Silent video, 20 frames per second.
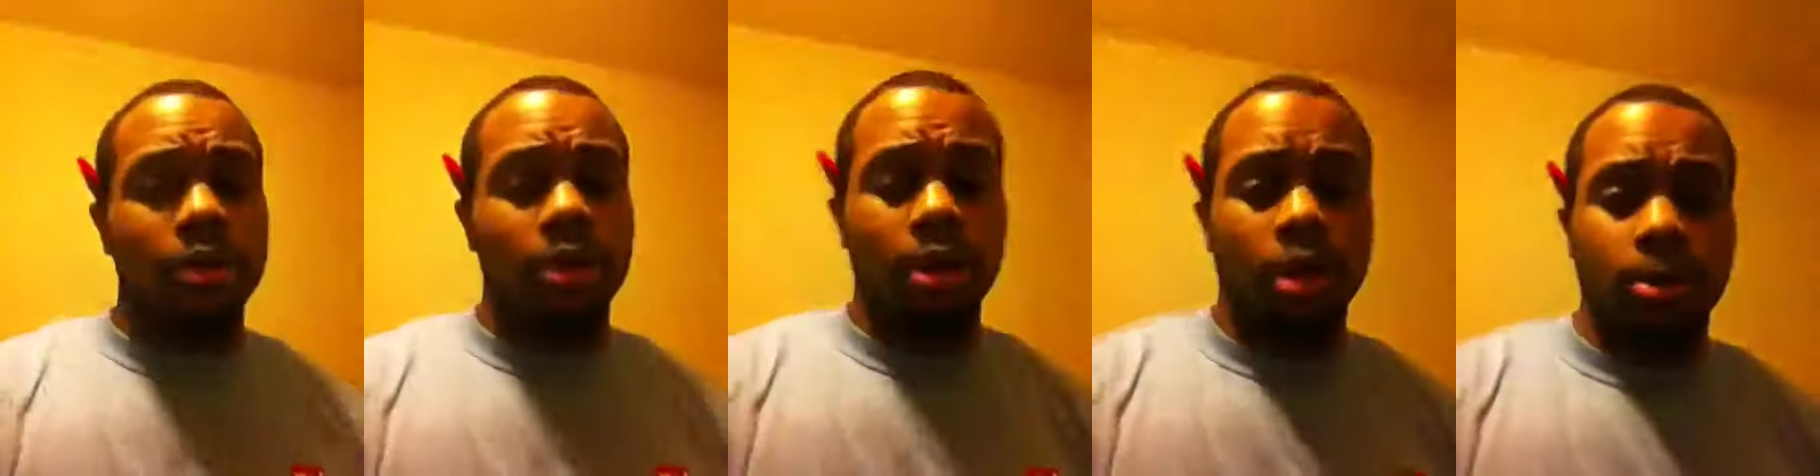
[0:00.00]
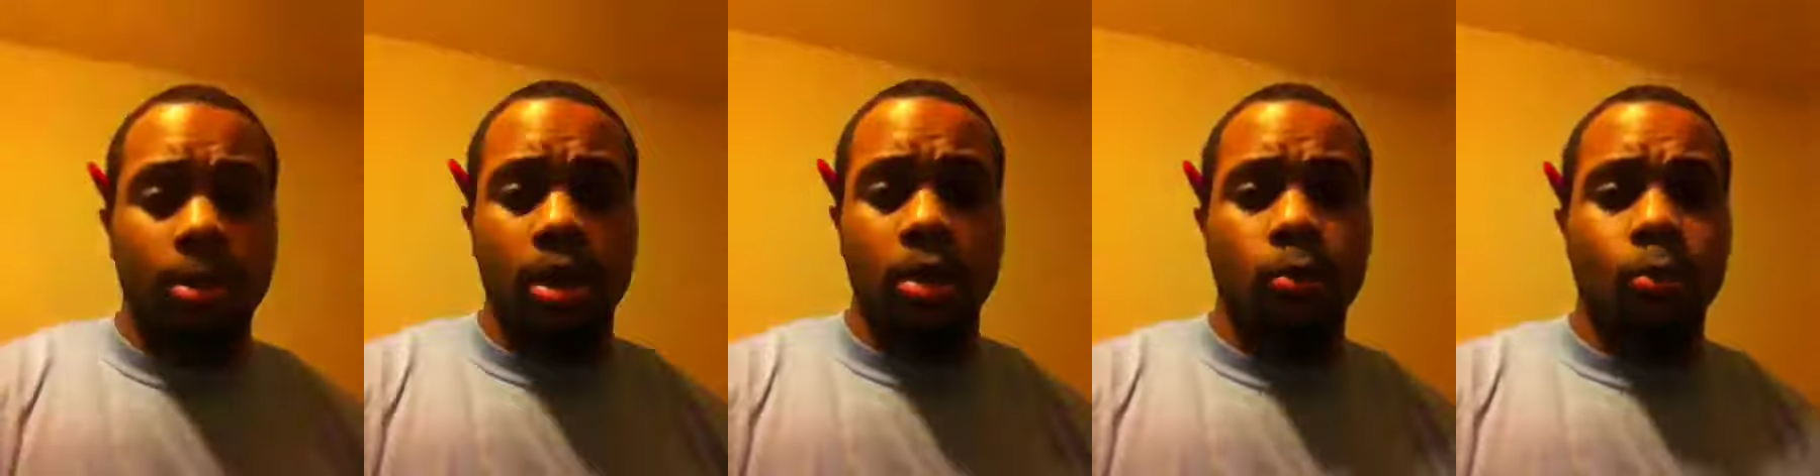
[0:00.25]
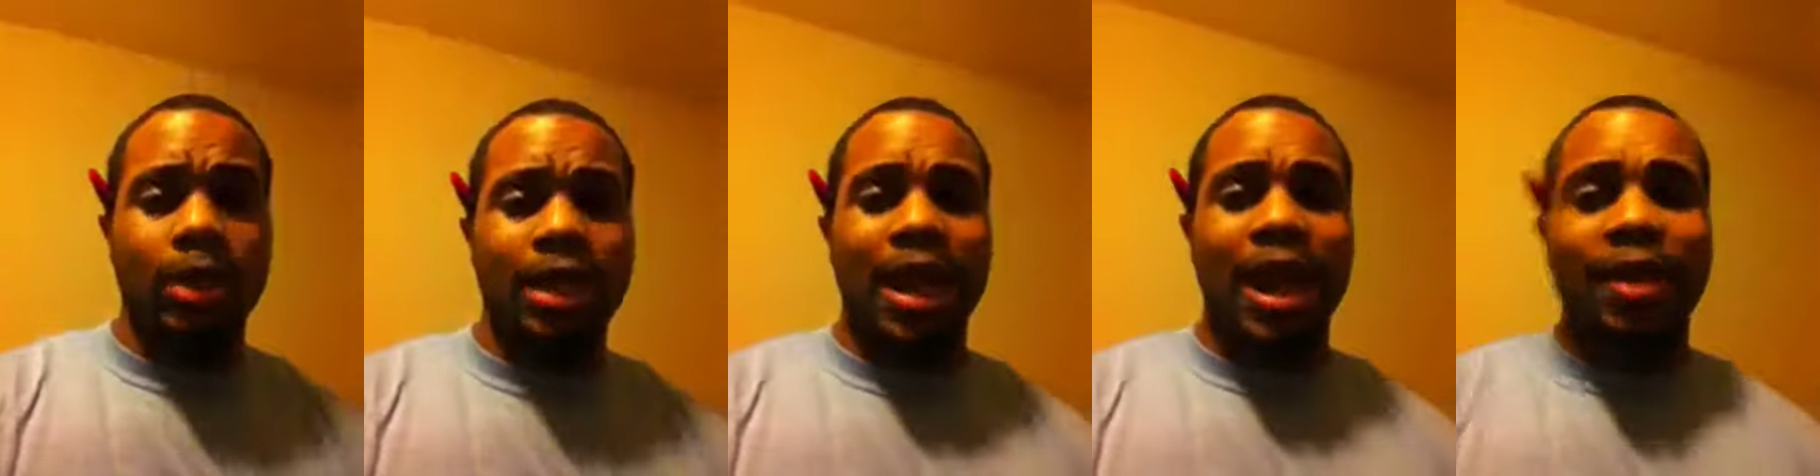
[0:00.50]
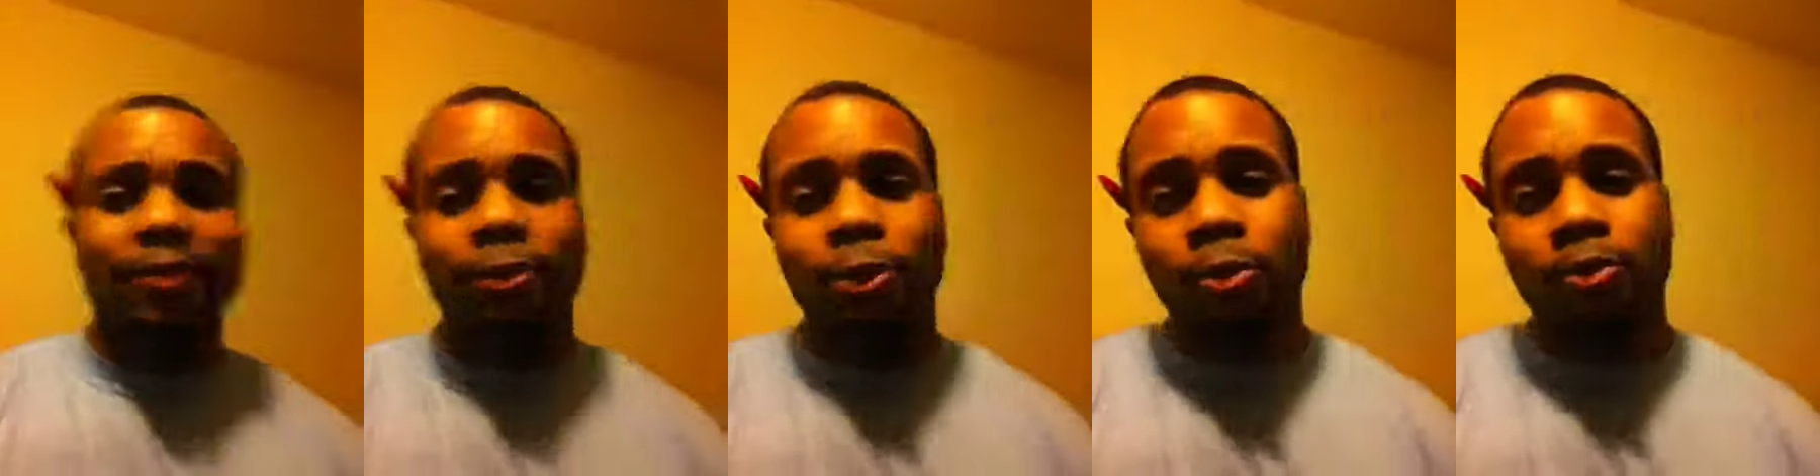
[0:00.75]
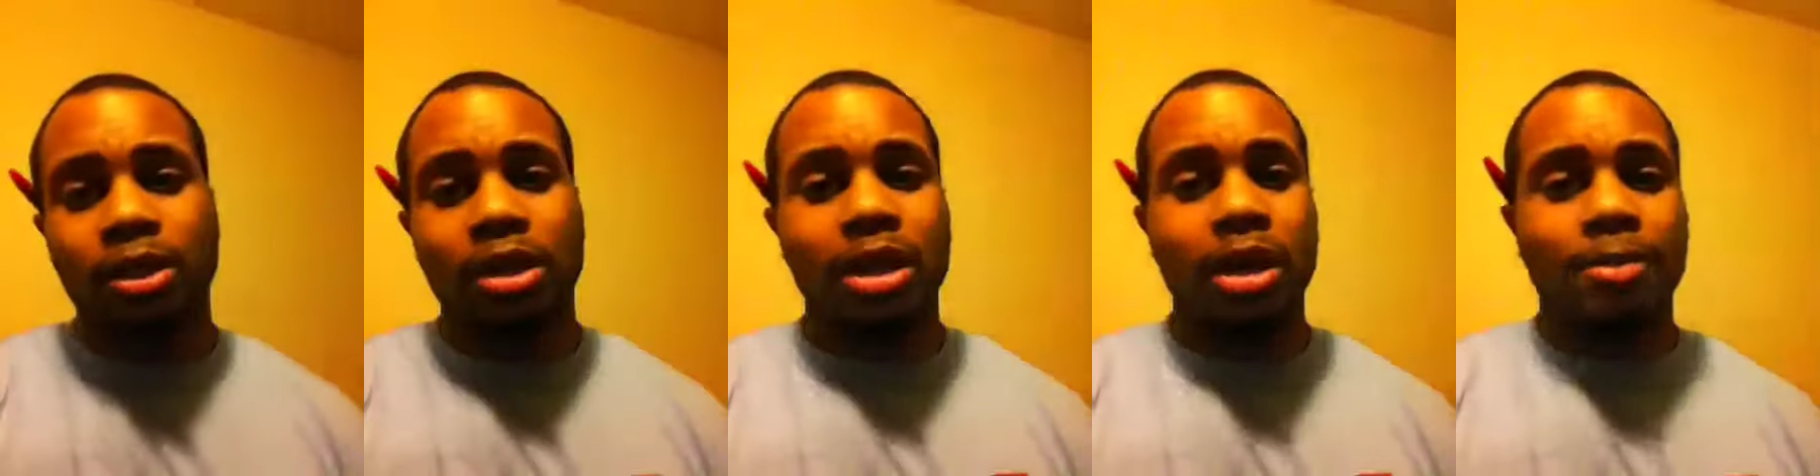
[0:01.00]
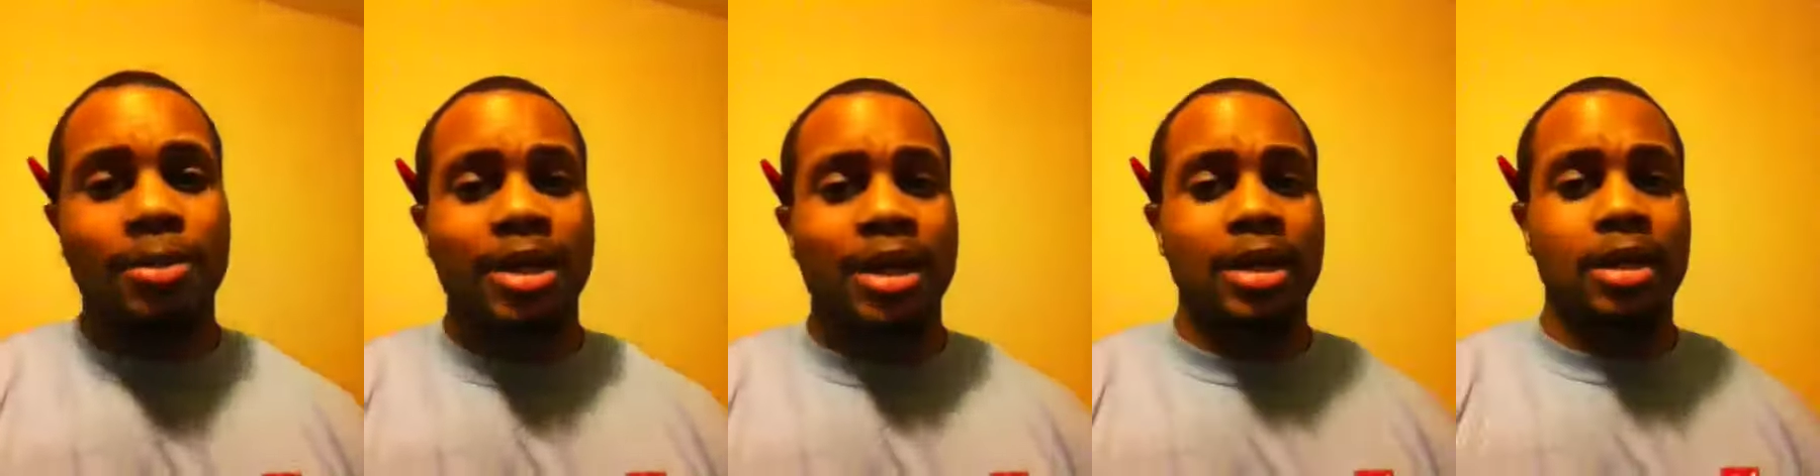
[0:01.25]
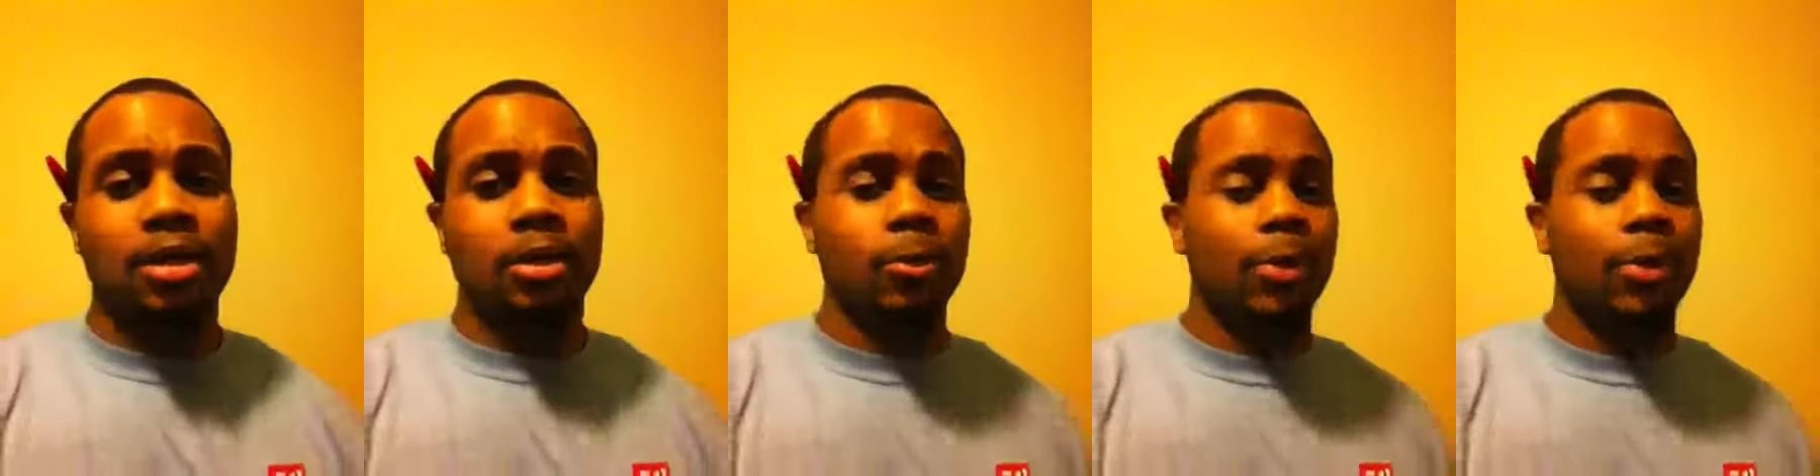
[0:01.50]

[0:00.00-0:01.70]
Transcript: you hear me? We have to overcome that.